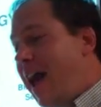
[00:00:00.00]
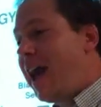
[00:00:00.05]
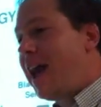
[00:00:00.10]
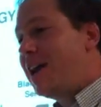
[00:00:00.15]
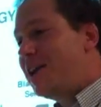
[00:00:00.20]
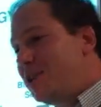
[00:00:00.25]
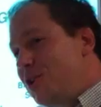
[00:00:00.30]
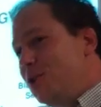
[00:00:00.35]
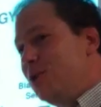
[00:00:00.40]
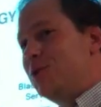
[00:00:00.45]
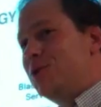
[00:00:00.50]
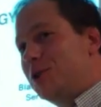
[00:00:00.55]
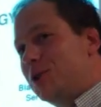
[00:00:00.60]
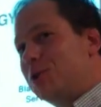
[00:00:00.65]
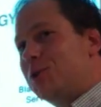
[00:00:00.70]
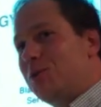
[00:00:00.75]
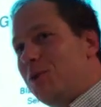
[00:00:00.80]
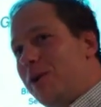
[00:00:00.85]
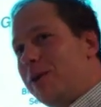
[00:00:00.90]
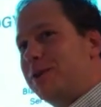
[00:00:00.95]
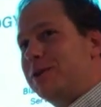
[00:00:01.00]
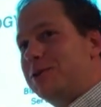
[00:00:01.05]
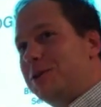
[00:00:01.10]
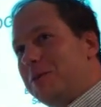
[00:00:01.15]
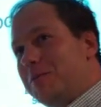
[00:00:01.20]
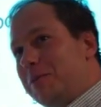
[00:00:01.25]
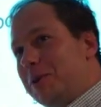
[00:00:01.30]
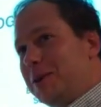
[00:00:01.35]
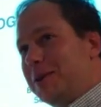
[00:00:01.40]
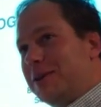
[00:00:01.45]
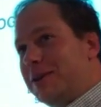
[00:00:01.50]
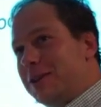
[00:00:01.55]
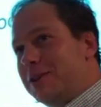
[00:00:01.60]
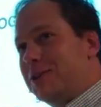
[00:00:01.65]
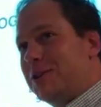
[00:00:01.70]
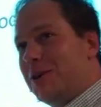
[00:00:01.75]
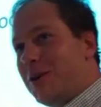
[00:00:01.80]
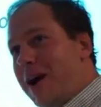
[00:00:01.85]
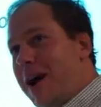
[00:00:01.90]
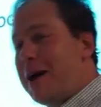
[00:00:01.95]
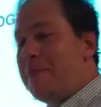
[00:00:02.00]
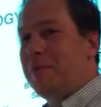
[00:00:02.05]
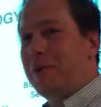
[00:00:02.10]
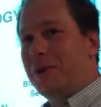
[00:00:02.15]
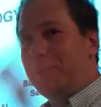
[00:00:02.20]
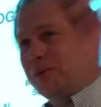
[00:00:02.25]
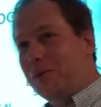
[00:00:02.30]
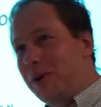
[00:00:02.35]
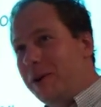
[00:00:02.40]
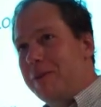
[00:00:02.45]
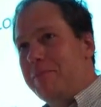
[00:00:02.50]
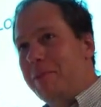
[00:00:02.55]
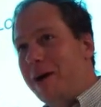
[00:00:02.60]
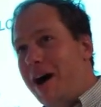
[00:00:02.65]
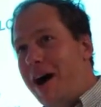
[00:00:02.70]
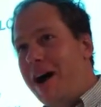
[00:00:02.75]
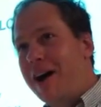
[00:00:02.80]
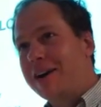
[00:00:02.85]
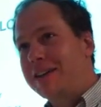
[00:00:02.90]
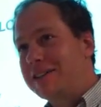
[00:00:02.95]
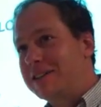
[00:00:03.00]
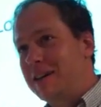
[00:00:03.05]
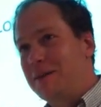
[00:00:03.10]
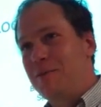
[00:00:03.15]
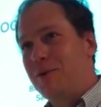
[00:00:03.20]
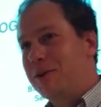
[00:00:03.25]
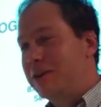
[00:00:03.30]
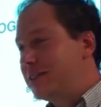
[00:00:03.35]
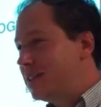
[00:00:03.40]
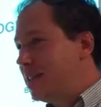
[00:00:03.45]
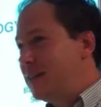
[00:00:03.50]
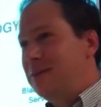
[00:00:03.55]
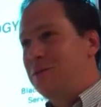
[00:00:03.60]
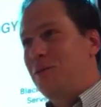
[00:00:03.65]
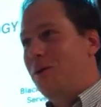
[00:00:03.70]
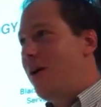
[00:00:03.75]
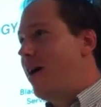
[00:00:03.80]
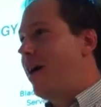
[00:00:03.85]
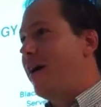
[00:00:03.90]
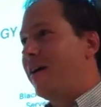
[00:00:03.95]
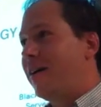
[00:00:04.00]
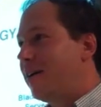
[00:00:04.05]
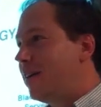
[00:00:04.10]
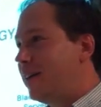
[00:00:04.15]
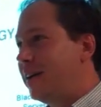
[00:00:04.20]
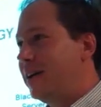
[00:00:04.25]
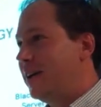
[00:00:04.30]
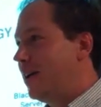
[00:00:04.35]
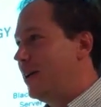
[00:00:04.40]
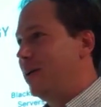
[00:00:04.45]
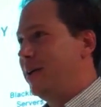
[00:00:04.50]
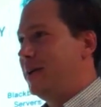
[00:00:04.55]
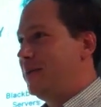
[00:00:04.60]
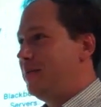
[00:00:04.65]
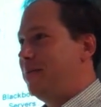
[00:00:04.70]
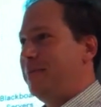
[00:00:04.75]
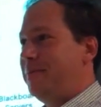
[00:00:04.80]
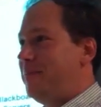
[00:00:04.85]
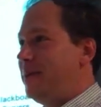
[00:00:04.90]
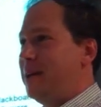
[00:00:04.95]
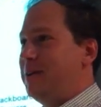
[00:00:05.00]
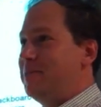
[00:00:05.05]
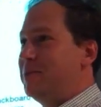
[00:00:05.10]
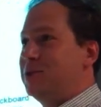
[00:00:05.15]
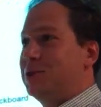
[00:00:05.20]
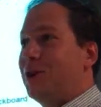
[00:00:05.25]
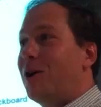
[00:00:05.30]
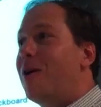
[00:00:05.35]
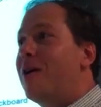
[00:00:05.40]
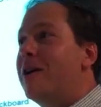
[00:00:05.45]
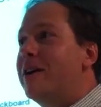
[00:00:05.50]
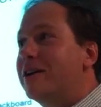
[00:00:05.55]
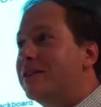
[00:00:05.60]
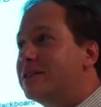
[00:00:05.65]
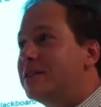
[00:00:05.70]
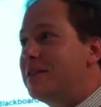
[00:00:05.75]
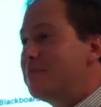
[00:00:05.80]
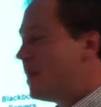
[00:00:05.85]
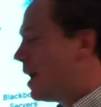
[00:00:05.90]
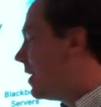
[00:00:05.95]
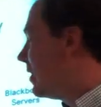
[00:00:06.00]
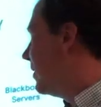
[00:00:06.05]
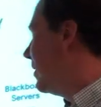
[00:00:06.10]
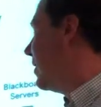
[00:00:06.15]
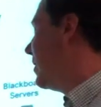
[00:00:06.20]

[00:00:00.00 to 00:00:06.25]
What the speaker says: and you just want us to put this crap on one box somewhere sitting where? You know, in Missouri or something? I